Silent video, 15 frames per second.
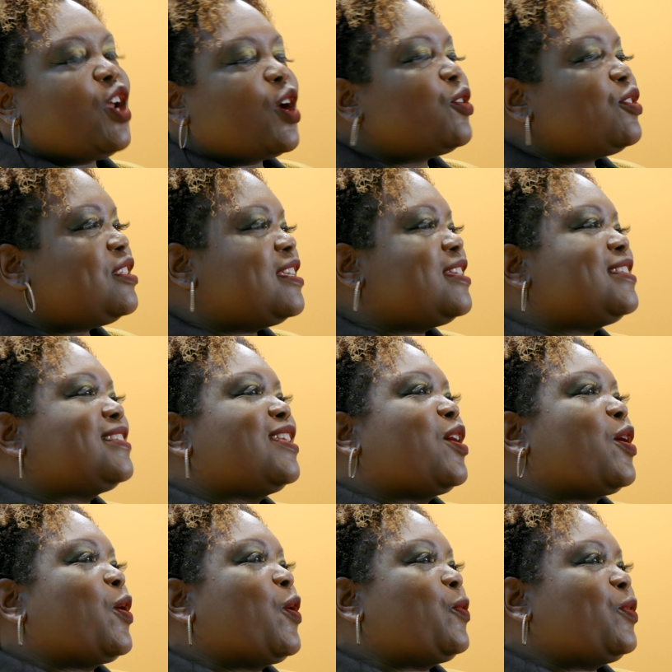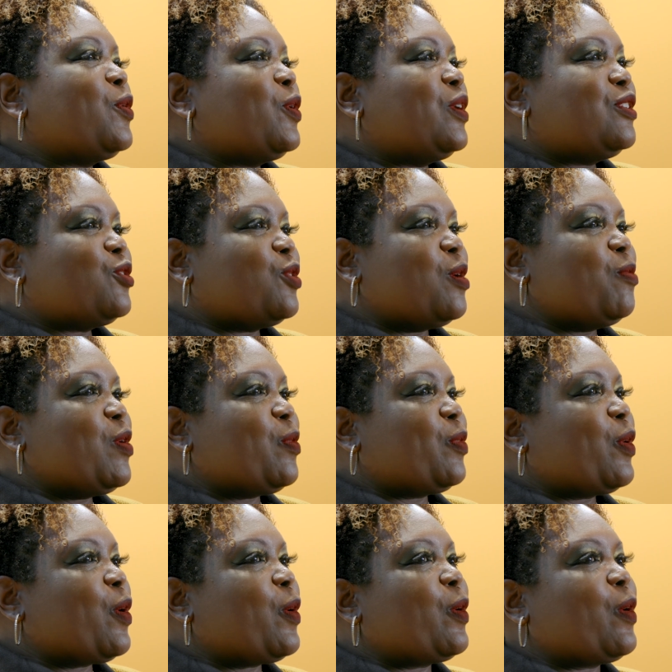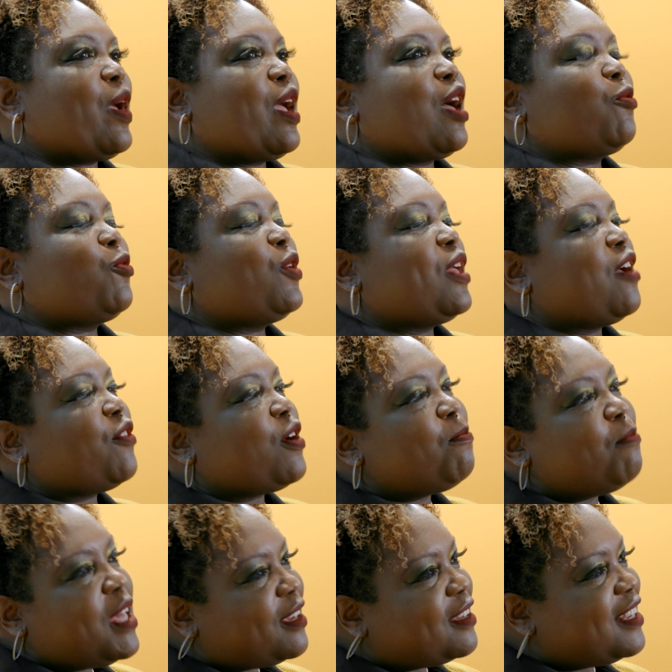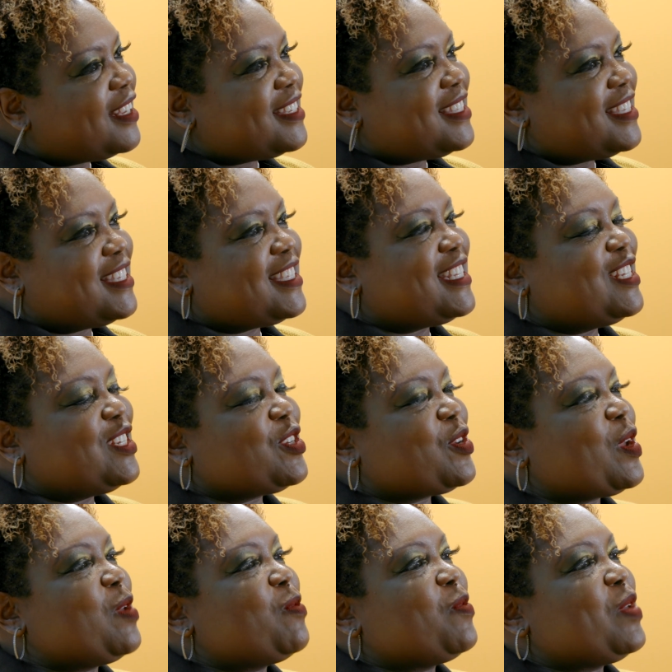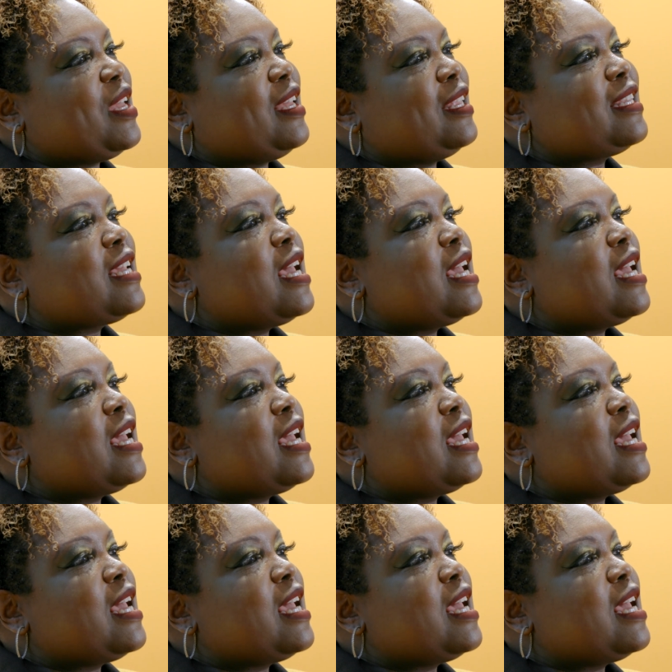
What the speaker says: nurses in our opioid treatment program. We have our medical assistant treatment.